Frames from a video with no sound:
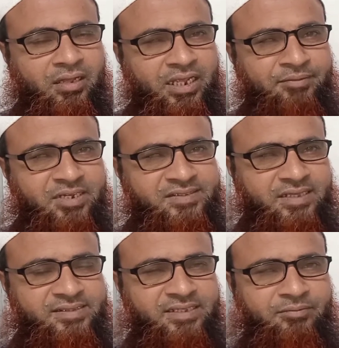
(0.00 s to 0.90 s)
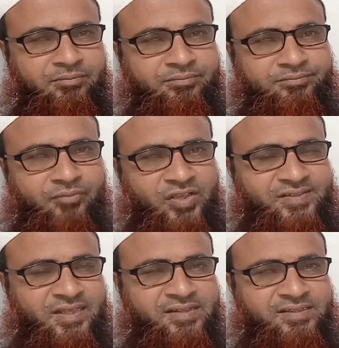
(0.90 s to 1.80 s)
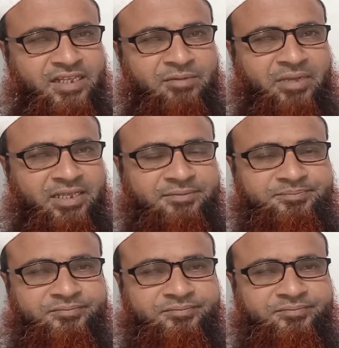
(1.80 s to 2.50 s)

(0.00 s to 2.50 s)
I am discussing voices in my